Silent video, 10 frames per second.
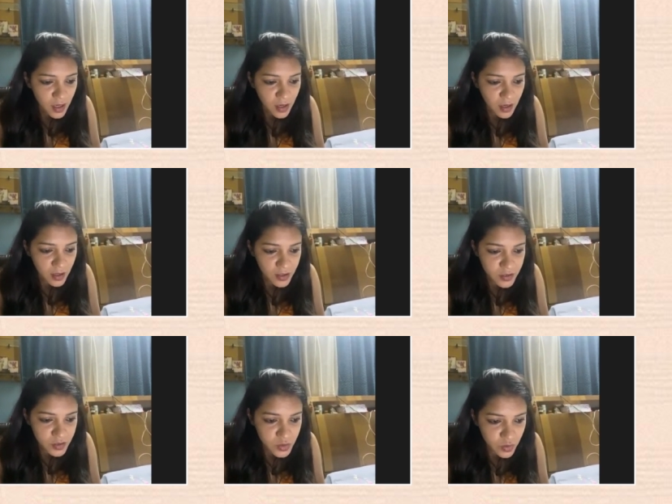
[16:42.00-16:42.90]
uh,
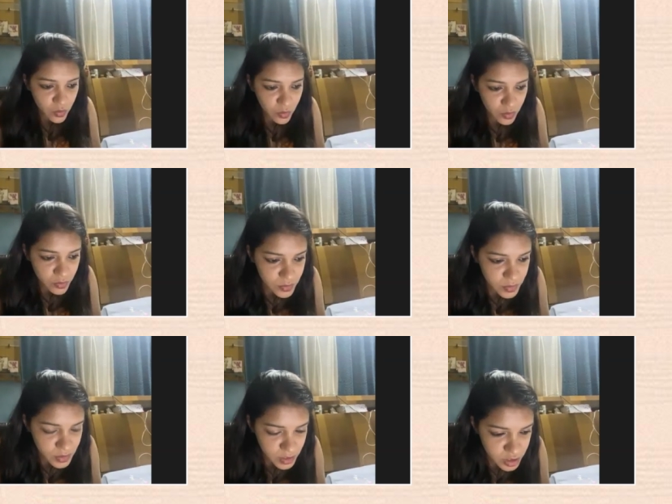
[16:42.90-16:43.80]
so
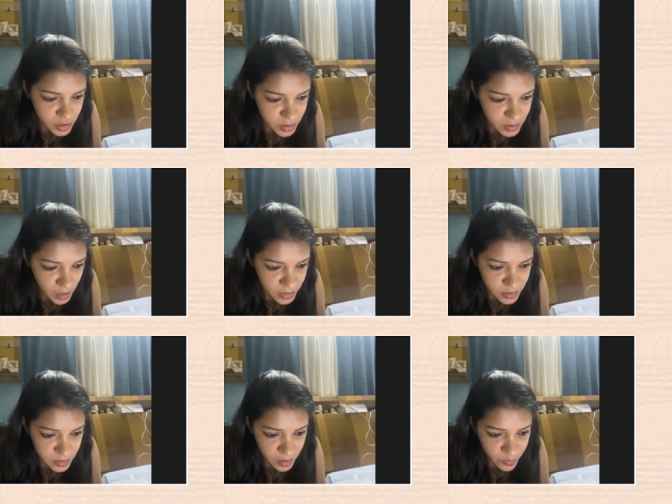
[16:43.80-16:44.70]
Sanjit is
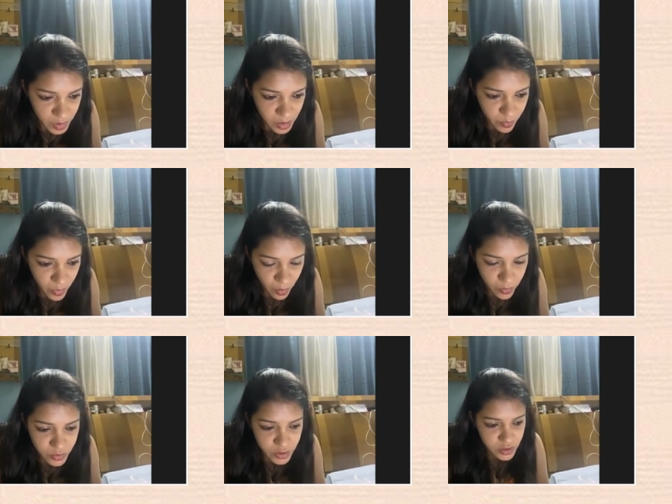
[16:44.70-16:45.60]
asking me about